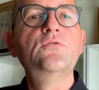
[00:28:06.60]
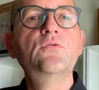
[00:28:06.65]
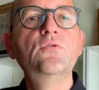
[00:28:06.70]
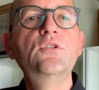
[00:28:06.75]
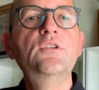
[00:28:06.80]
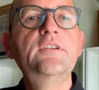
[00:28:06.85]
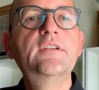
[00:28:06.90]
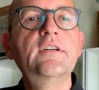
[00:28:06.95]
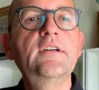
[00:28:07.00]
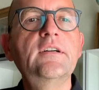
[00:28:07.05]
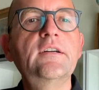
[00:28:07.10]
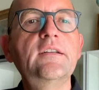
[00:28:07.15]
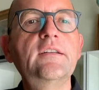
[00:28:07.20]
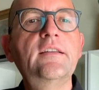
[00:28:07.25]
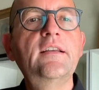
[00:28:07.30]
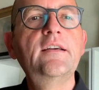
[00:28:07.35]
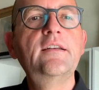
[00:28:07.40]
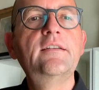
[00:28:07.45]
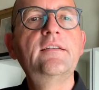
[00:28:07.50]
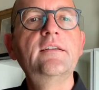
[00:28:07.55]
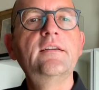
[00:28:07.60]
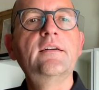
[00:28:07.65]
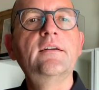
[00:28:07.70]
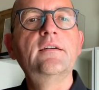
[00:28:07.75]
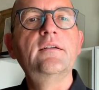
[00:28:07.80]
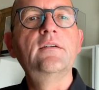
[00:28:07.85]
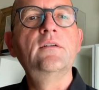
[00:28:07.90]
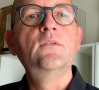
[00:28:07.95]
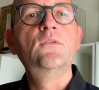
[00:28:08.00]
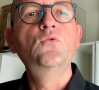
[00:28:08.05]
ruled that
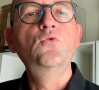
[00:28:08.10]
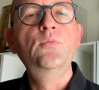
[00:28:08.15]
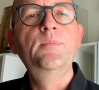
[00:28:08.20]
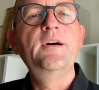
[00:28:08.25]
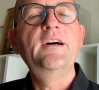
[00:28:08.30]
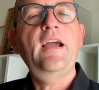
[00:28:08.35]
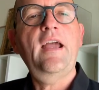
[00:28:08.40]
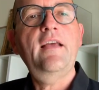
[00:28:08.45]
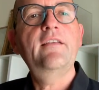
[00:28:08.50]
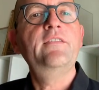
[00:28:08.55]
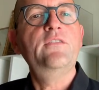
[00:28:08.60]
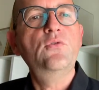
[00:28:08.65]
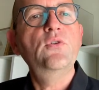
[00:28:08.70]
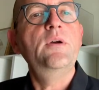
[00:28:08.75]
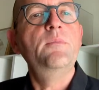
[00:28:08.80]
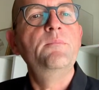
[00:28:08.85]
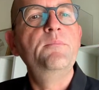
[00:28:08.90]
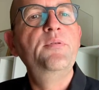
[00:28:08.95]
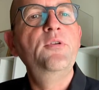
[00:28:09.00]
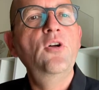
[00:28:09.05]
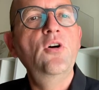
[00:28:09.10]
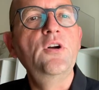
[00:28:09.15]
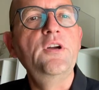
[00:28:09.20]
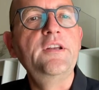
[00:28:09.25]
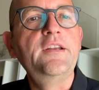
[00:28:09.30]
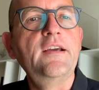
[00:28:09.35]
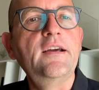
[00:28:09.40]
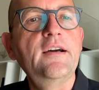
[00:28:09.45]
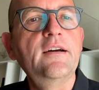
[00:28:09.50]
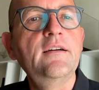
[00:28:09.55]
Uber has to employ
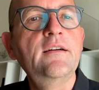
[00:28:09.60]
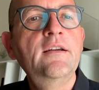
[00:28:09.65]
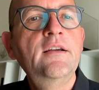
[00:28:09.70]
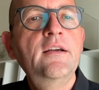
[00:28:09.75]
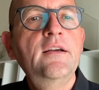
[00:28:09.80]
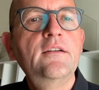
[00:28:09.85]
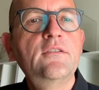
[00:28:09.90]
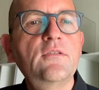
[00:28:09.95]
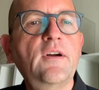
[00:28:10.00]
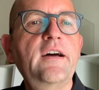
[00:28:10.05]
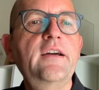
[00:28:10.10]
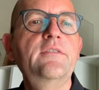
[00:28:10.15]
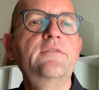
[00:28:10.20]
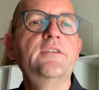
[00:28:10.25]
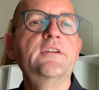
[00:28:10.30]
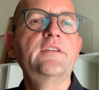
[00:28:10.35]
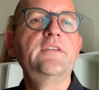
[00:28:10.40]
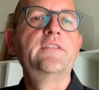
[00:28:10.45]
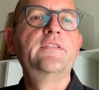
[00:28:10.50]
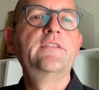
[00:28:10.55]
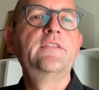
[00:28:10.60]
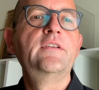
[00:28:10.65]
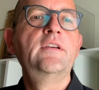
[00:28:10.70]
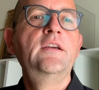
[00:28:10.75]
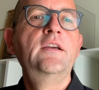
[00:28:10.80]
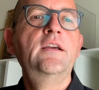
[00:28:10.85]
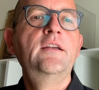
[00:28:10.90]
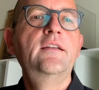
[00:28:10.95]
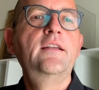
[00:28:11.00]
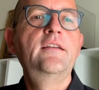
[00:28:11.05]
their drivers,
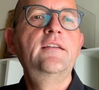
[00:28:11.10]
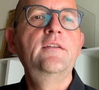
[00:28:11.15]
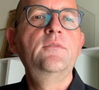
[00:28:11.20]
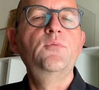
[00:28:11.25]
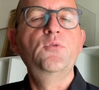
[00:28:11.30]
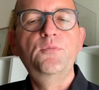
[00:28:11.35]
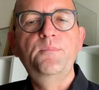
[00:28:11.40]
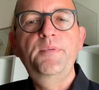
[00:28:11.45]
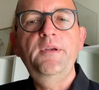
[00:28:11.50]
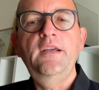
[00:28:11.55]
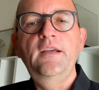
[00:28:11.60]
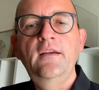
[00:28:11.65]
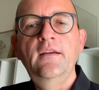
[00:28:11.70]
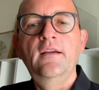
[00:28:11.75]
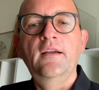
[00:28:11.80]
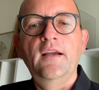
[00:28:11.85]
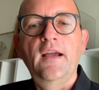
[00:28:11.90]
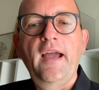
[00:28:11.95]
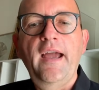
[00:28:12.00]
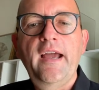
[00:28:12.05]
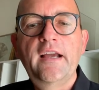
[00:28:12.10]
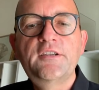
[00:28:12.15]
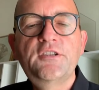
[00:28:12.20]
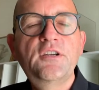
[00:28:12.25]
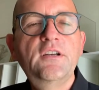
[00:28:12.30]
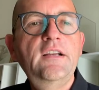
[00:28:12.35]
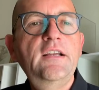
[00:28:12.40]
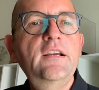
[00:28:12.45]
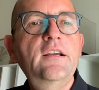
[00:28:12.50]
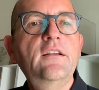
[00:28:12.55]
that it would be
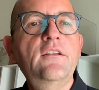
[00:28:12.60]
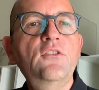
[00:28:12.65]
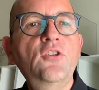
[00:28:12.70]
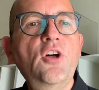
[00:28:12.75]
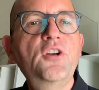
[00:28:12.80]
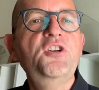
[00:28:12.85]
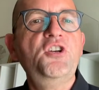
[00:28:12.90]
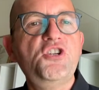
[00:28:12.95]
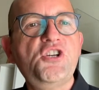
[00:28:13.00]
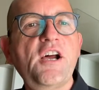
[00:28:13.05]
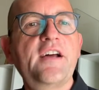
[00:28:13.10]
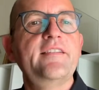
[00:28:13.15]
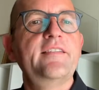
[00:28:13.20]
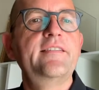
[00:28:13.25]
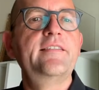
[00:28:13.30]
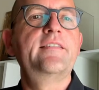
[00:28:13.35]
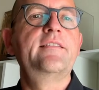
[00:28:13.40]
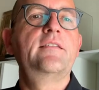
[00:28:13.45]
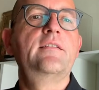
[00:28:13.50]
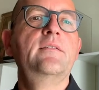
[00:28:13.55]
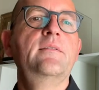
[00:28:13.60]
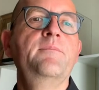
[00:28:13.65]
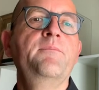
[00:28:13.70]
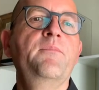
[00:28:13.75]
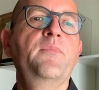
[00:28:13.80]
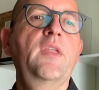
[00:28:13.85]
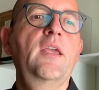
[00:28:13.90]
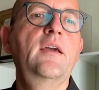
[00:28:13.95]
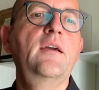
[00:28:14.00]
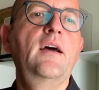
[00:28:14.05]
actually not just
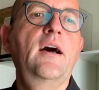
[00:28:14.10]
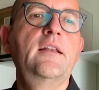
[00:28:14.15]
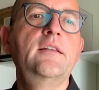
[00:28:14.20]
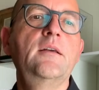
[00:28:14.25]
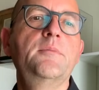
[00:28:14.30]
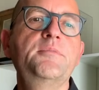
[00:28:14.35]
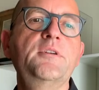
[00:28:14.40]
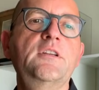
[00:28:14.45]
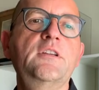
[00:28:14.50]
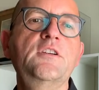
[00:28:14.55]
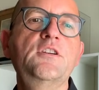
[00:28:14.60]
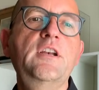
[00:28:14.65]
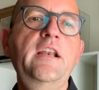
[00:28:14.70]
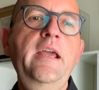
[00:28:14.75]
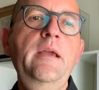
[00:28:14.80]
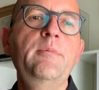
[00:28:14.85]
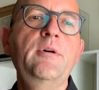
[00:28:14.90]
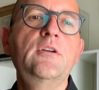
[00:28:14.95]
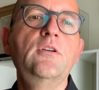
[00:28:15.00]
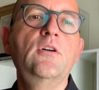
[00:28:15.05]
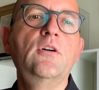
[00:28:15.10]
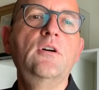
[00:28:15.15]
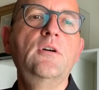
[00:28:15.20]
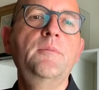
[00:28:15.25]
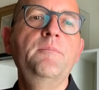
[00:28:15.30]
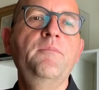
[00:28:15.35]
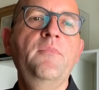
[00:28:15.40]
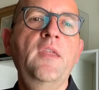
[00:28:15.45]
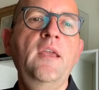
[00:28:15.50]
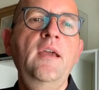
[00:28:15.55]
under British labour
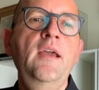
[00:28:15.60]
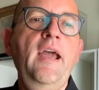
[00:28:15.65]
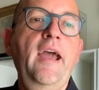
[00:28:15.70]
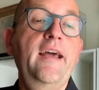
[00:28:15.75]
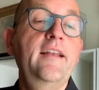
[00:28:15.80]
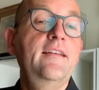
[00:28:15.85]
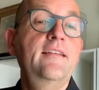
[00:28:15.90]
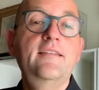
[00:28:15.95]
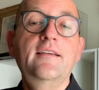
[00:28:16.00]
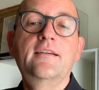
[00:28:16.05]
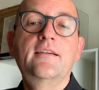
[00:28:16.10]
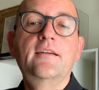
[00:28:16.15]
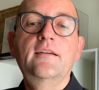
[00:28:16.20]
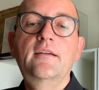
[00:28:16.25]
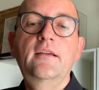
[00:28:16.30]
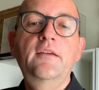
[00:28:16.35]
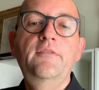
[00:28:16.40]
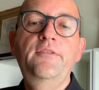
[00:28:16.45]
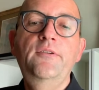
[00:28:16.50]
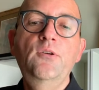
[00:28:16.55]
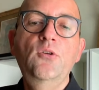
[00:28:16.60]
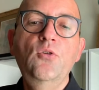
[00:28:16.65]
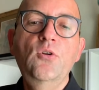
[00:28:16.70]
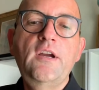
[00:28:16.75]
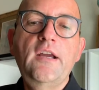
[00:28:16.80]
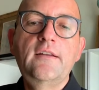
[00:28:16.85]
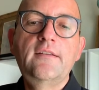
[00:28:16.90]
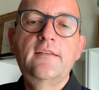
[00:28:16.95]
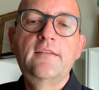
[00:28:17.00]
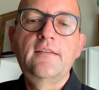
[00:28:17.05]
law. And if you
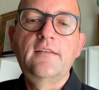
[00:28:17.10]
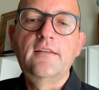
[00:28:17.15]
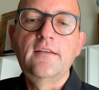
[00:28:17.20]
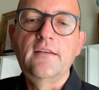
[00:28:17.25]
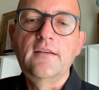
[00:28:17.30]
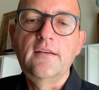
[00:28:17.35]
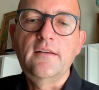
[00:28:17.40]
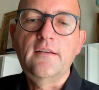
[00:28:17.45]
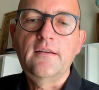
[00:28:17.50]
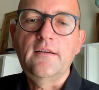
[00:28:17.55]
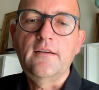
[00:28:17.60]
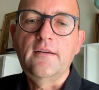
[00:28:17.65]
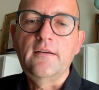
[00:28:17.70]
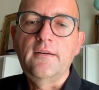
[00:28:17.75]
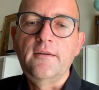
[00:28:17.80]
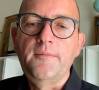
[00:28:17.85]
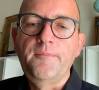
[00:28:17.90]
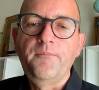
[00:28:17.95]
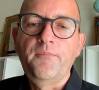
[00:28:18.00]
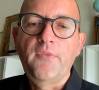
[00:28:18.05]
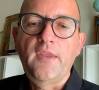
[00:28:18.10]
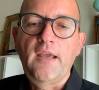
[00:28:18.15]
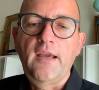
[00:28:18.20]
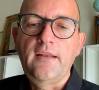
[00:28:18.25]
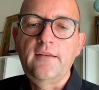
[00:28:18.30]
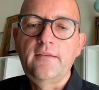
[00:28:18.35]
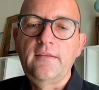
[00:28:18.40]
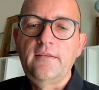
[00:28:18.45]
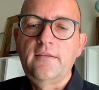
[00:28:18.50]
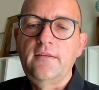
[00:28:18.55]
look at
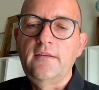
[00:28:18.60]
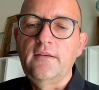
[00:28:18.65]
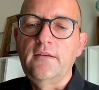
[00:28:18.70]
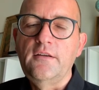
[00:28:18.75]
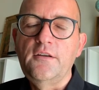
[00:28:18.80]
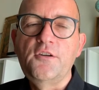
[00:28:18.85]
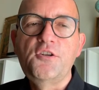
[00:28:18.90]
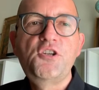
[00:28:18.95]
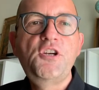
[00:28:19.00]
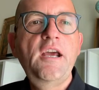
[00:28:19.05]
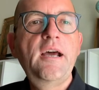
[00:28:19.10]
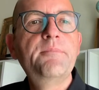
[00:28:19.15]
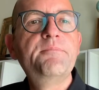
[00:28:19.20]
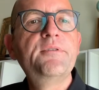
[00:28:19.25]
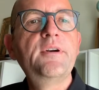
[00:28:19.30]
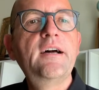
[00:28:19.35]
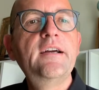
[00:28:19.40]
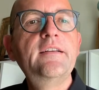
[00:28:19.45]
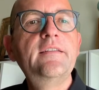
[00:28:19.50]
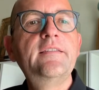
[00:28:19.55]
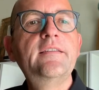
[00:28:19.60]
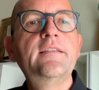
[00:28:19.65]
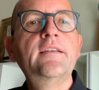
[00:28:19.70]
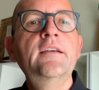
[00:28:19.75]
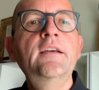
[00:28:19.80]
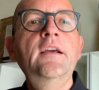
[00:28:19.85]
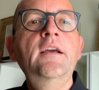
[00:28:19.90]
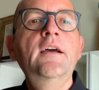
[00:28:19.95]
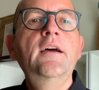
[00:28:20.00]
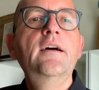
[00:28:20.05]
the share price
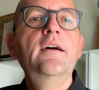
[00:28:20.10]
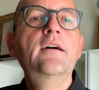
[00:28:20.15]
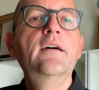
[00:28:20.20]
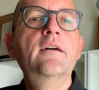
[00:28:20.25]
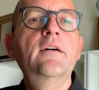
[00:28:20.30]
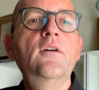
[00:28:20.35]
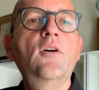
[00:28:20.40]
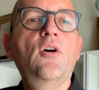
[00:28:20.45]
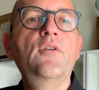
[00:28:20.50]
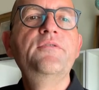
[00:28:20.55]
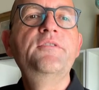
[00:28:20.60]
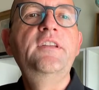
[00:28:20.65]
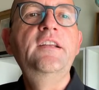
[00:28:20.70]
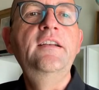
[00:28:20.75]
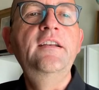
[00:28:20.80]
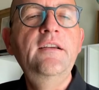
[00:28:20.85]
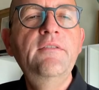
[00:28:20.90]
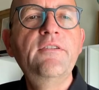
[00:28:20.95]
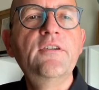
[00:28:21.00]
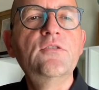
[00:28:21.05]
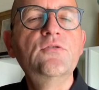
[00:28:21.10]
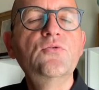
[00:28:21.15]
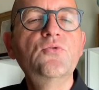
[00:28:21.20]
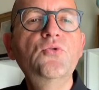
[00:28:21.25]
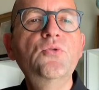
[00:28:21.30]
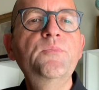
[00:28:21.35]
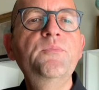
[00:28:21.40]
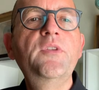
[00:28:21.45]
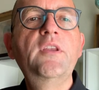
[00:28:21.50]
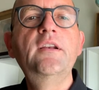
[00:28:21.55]
of
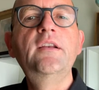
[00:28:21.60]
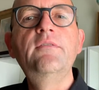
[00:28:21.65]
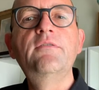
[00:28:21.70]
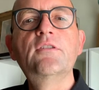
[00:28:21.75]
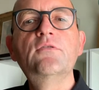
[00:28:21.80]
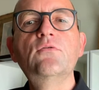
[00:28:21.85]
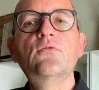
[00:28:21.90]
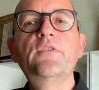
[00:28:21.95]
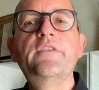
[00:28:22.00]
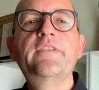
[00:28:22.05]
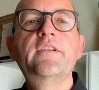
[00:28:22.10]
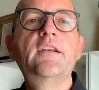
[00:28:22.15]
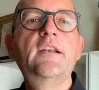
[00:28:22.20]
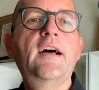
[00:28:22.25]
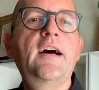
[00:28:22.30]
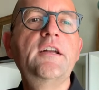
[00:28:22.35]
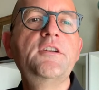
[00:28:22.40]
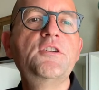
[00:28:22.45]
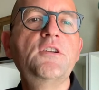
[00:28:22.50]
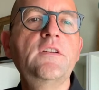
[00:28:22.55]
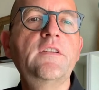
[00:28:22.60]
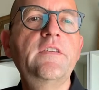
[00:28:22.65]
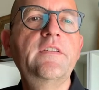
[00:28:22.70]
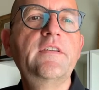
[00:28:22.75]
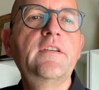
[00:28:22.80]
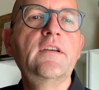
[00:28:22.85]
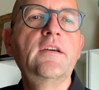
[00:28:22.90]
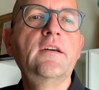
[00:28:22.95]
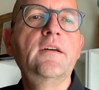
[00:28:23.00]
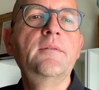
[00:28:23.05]
Deliveroo is the
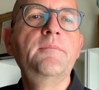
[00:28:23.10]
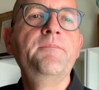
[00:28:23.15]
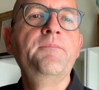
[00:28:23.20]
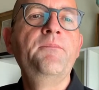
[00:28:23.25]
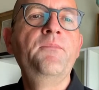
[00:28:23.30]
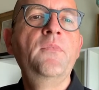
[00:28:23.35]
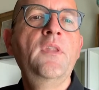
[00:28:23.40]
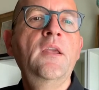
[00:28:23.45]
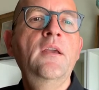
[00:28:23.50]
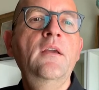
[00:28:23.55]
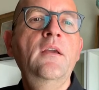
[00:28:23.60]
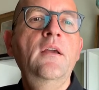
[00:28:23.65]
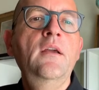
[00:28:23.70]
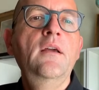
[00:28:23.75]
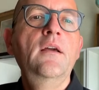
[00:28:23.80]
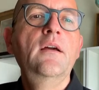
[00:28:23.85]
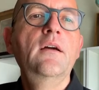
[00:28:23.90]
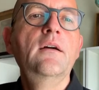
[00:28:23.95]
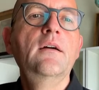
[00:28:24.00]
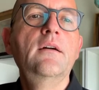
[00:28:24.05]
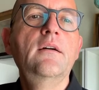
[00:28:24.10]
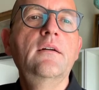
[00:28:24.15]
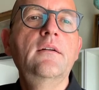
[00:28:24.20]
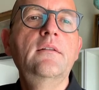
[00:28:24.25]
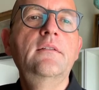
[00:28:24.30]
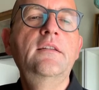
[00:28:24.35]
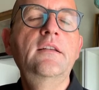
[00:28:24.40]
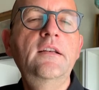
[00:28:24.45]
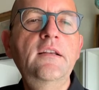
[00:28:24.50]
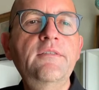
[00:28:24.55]
largest
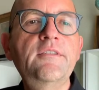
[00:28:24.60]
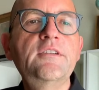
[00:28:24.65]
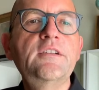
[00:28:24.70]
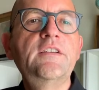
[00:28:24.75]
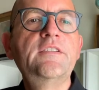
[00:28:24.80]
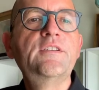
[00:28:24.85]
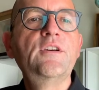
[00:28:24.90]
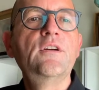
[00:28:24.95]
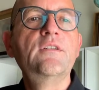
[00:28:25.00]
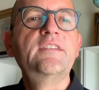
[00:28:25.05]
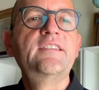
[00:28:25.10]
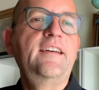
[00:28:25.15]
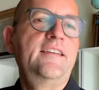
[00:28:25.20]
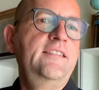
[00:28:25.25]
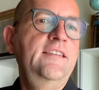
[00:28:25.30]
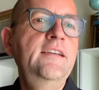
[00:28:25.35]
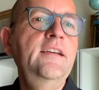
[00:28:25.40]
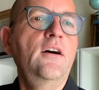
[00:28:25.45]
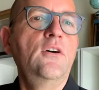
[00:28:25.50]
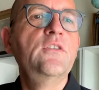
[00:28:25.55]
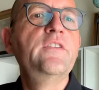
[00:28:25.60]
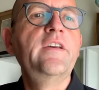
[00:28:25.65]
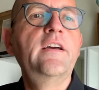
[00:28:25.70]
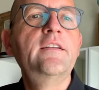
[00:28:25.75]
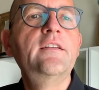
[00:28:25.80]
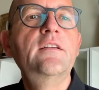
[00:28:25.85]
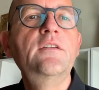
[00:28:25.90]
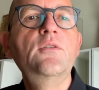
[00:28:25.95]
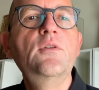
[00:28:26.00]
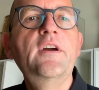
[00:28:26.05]
delivery service, I think,
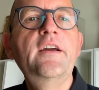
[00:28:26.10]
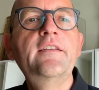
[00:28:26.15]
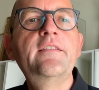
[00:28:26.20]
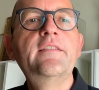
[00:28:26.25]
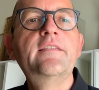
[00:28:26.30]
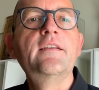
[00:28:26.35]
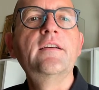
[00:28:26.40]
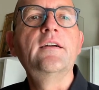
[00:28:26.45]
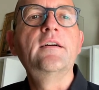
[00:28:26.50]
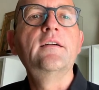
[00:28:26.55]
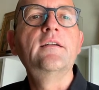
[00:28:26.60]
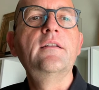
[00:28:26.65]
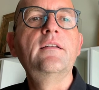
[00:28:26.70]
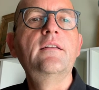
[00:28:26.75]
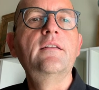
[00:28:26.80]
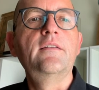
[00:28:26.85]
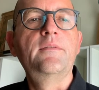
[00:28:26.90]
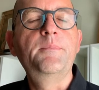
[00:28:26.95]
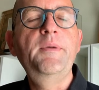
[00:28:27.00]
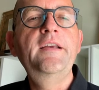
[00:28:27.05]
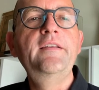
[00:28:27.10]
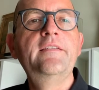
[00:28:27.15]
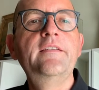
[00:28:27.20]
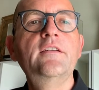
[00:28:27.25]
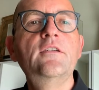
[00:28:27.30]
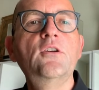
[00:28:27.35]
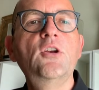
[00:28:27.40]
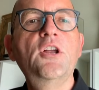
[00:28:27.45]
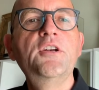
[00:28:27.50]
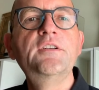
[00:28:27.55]
outside the US. It's based
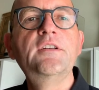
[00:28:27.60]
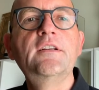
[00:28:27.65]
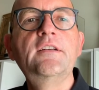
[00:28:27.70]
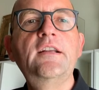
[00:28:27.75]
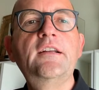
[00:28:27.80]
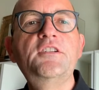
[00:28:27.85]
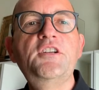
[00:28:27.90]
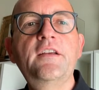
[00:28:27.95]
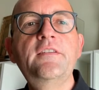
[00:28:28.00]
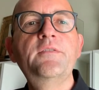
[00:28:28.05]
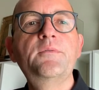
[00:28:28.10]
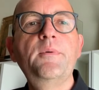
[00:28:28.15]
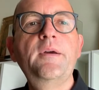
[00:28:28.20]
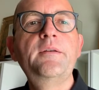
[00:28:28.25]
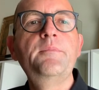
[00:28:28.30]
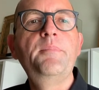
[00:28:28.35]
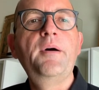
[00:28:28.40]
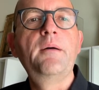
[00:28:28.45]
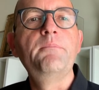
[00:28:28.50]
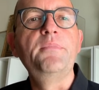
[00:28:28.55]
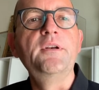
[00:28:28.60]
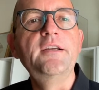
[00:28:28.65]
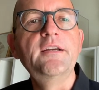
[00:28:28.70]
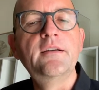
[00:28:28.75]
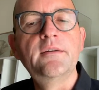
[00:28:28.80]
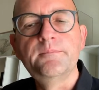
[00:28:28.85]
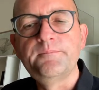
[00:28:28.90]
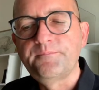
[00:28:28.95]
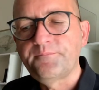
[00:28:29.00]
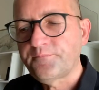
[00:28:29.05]
in London and just went
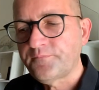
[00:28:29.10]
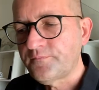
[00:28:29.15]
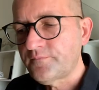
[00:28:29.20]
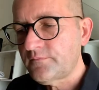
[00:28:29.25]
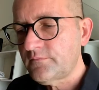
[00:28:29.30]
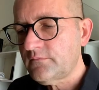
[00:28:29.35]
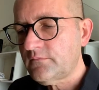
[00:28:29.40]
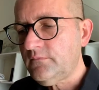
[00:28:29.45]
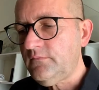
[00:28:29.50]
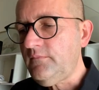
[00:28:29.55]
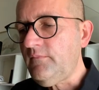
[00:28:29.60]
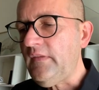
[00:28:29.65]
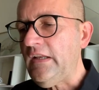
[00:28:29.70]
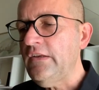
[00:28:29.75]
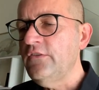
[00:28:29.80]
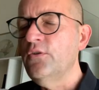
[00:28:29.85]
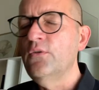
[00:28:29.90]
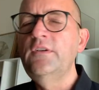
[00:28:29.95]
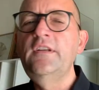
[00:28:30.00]
public. So